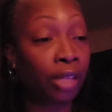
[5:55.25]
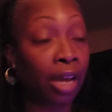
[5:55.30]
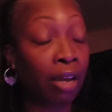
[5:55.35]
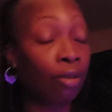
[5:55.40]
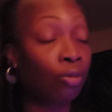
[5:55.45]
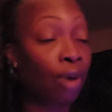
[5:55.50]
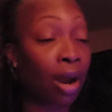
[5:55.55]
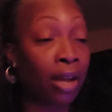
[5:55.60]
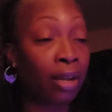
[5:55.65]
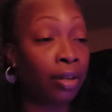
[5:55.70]
I
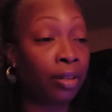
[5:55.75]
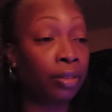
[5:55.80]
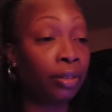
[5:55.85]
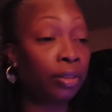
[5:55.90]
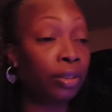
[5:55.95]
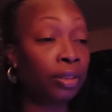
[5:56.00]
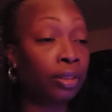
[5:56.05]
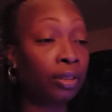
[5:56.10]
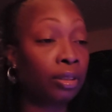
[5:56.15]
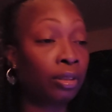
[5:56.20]
can write
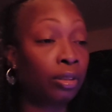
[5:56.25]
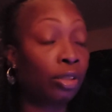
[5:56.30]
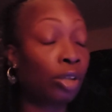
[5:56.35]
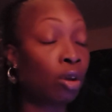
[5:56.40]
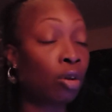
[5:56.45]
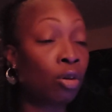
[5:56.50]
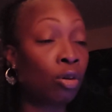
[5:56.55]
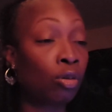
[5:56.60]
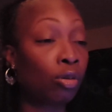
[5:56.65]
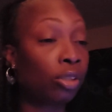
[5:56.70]

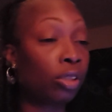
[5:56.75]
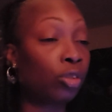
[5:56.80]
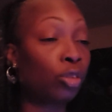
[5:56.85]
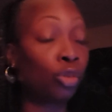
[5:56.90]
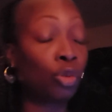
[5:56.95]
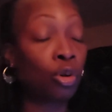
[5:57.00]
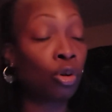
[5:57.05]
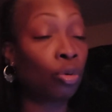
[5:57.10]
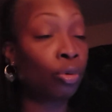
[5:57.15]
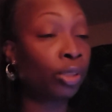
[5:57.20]
songs and
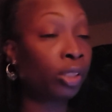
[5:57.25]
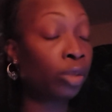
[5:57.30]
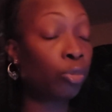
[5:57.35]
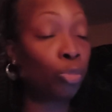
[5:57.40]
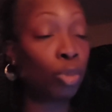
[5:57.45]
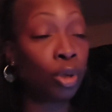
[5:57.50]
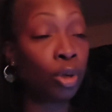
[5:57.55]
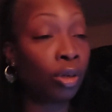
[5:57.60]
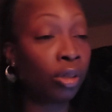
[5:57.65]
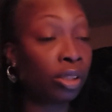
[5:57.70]
stories and
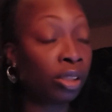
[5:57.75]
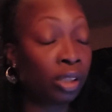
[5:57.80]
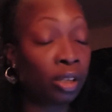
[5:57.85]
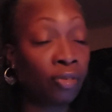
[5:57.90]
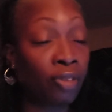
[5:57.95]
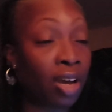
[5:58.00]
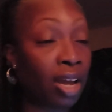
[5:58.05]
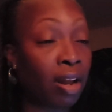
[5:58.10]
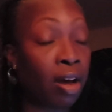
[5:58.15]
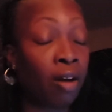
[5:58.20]
books and
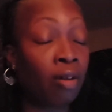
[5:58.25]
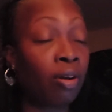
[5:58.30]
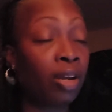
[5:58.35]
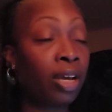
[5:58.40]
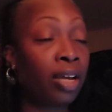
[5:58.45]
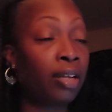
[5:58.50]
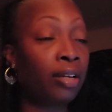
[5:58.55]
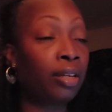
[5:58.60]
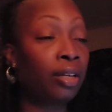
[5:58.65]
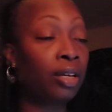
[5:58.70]
stuff. I got all
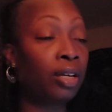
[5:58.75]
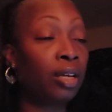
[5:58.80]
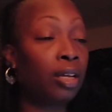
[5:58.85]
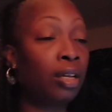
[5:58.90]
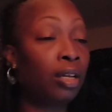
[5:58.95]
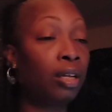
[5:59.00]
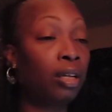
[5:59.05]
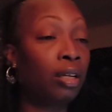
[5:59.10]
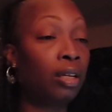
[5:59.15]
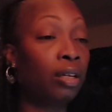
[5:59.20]
that.
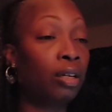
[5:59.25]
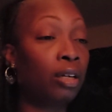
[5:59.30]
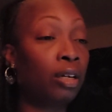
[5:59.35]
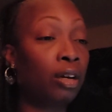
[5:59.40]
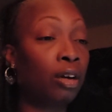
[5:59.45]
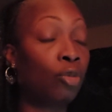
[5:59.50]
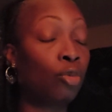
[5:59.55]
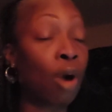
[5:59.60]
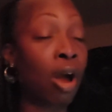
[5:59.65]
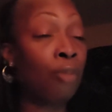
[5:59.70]

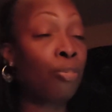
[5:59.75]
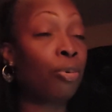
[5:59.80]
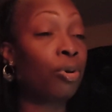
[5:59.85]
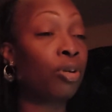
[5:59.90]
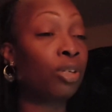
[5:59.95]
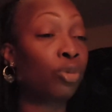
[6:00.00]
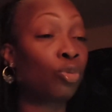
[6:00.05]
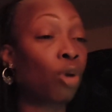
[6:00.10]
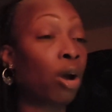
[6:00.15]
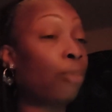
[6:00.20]
A
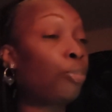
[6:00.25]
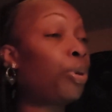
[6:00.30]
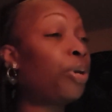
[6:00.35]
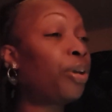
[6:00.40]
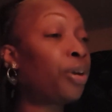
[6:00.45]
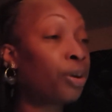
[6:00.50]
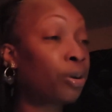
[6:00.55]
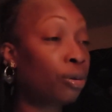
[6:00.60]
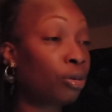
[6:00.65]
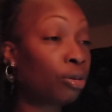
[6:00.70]
rapper is
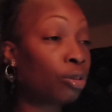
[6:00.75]
rapier.